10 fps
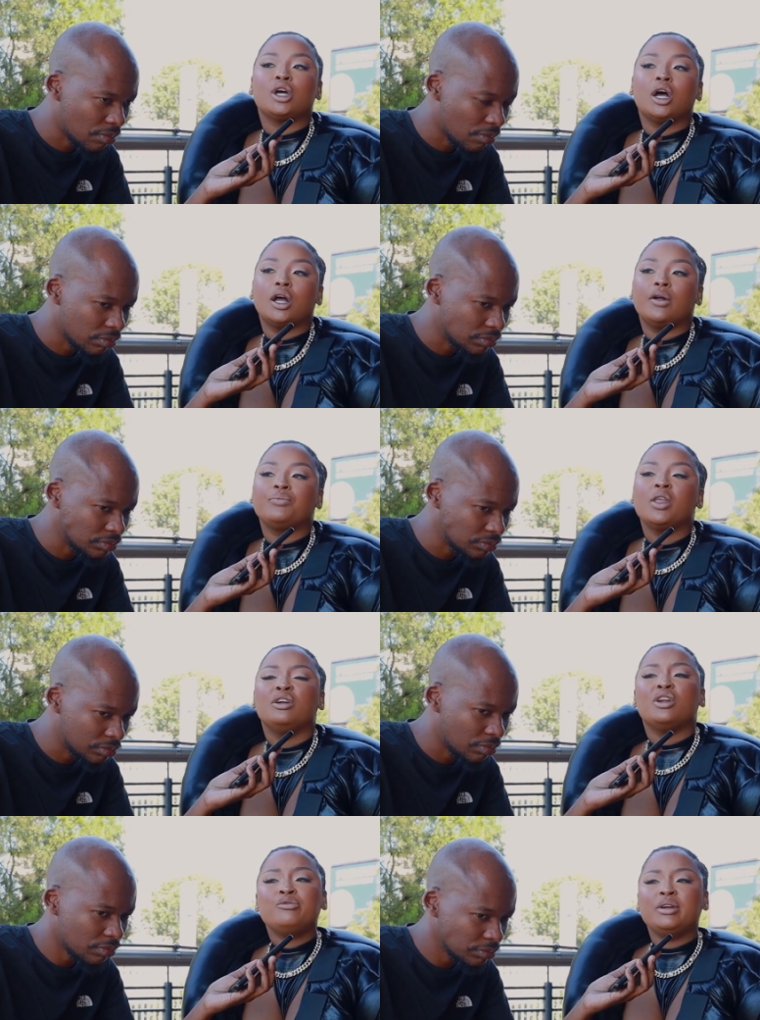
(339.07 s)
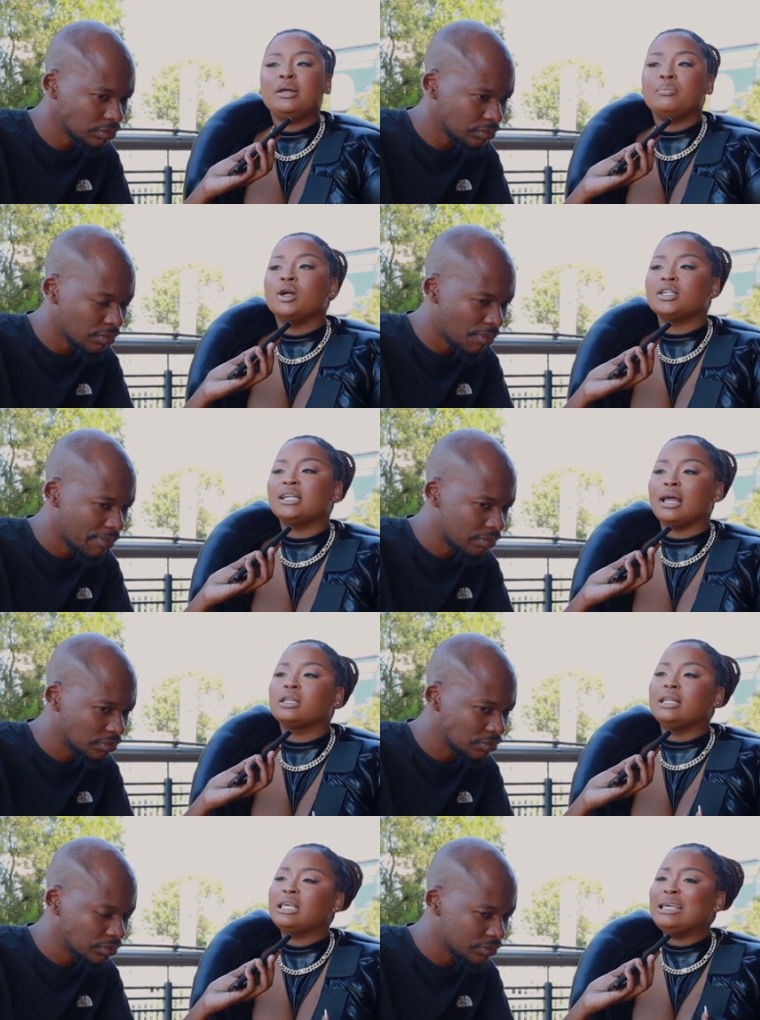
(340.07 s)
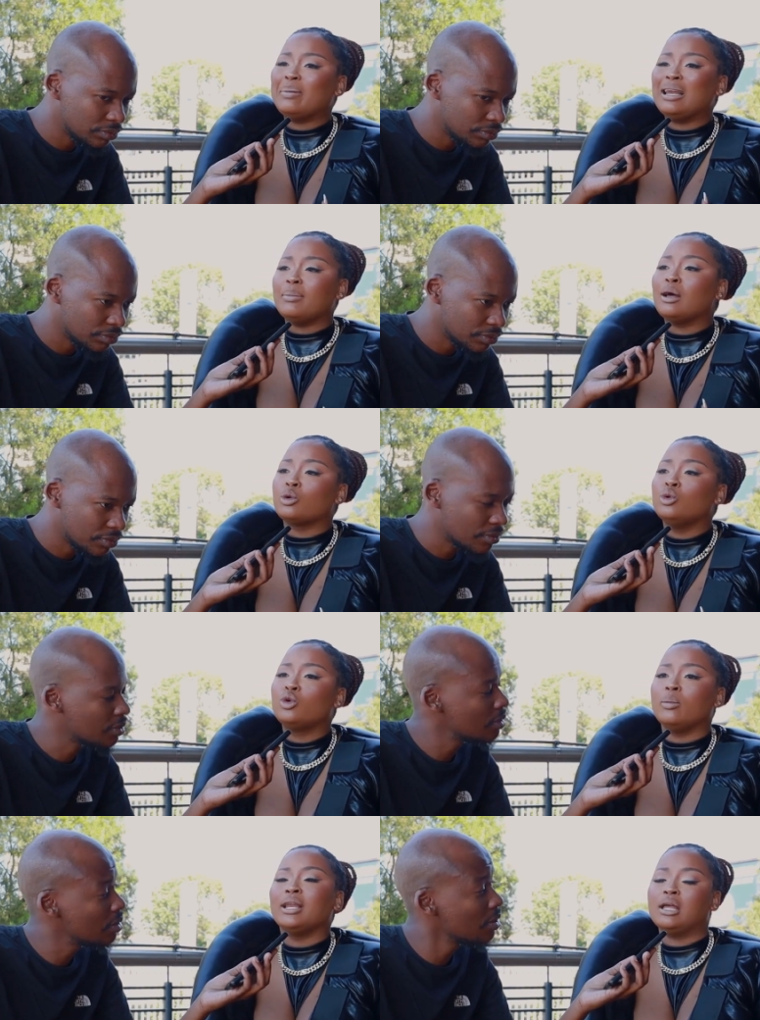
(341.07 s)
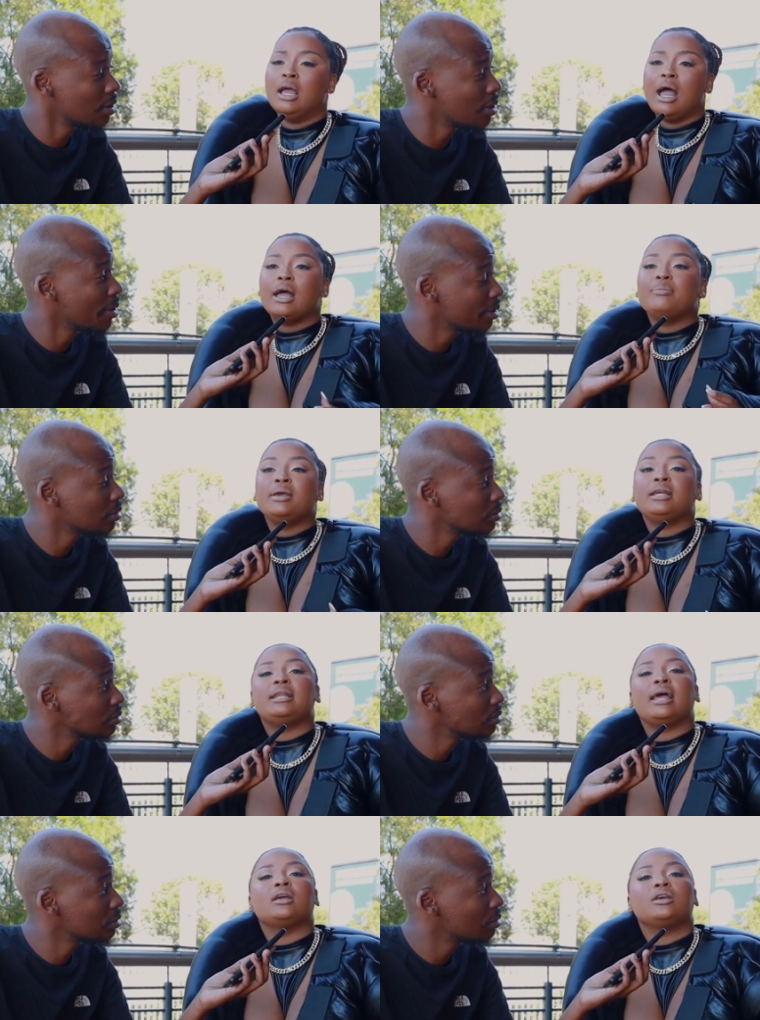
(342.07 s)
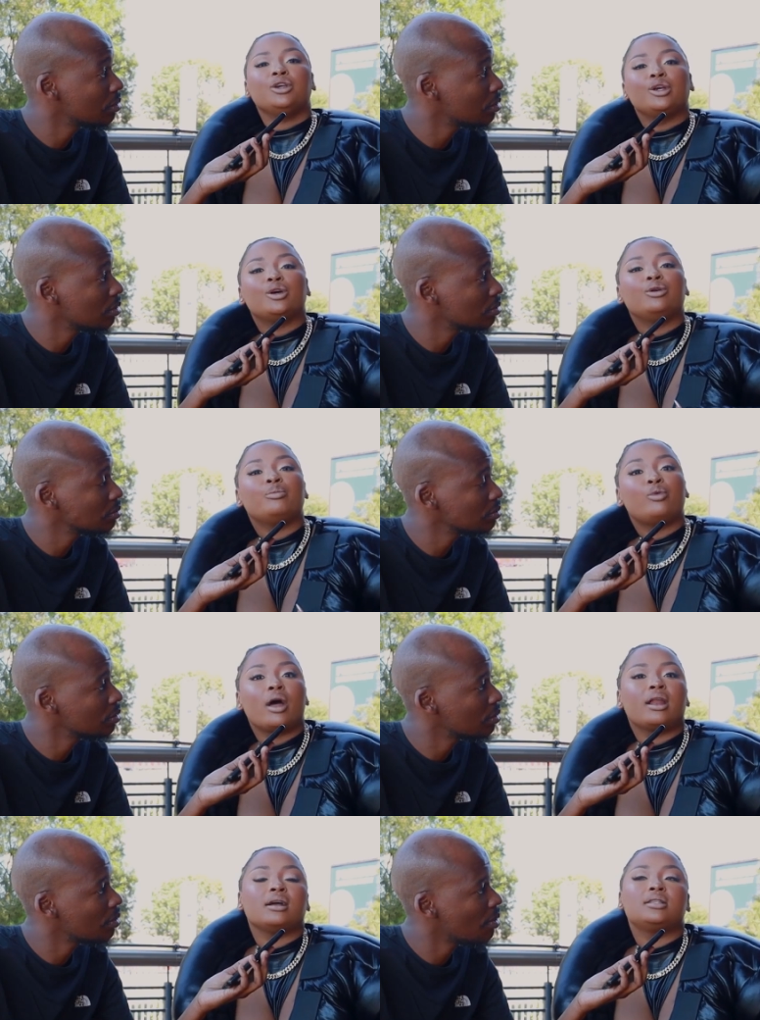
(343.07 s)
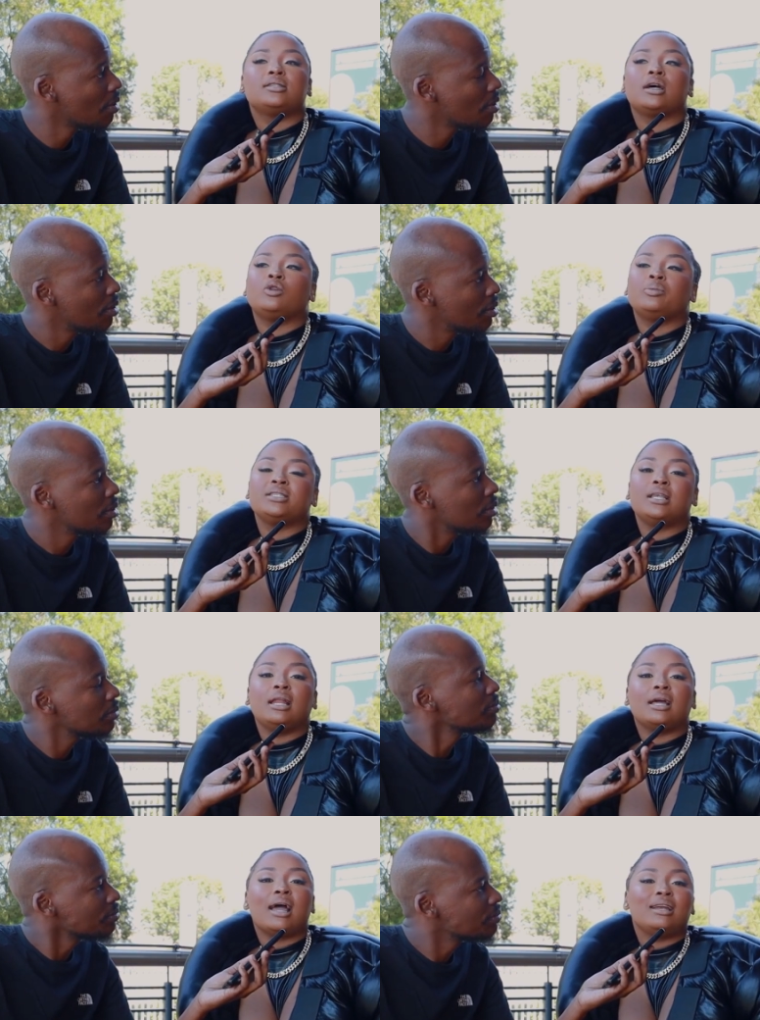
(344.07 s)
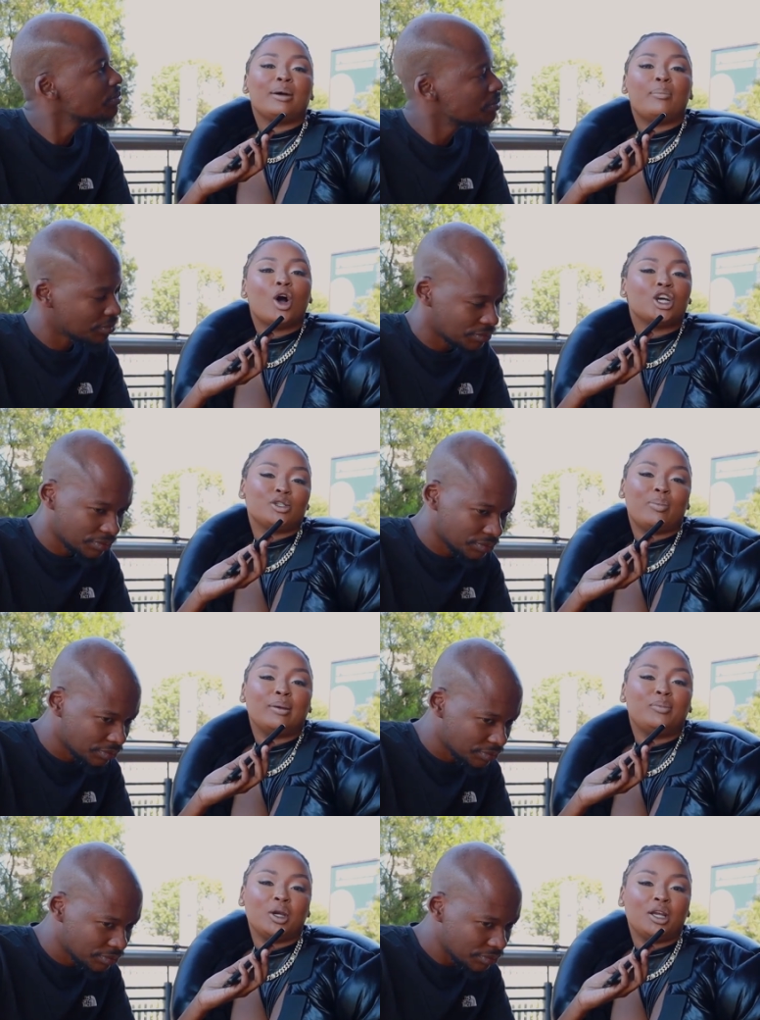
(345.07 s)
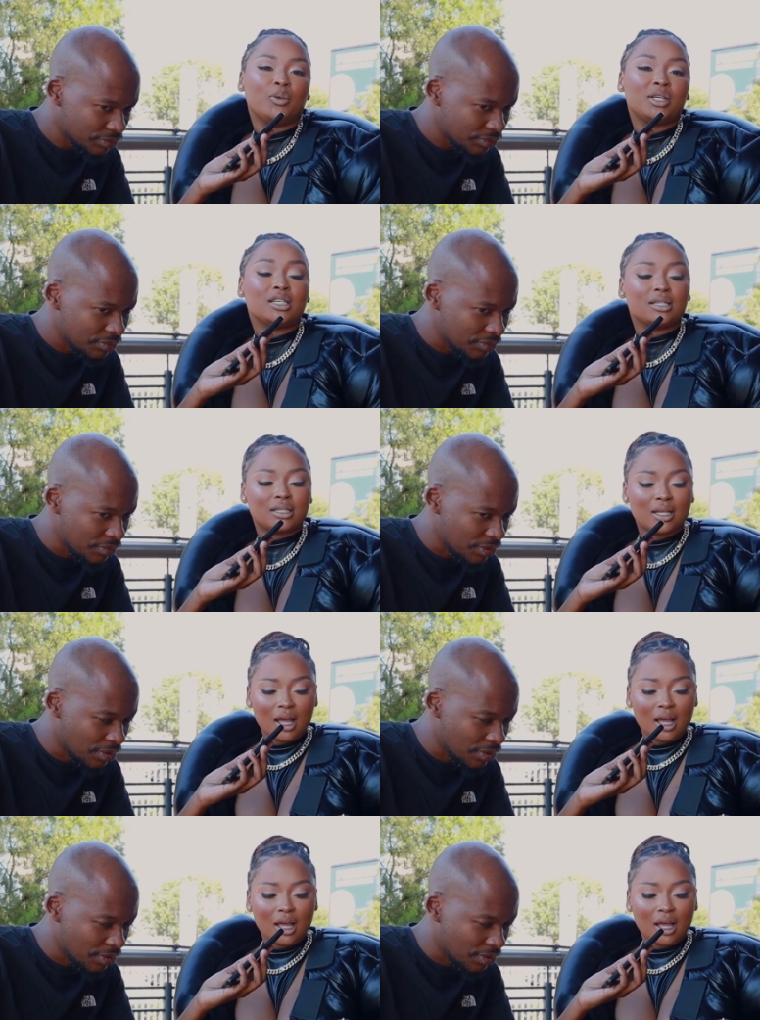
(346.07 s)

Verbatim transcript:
Speaker 1: Um, not really merch like the Kipalima Rukuman. Yeah, yeah. I mean like you know products that I'll be selling under Posh by Beauty, which is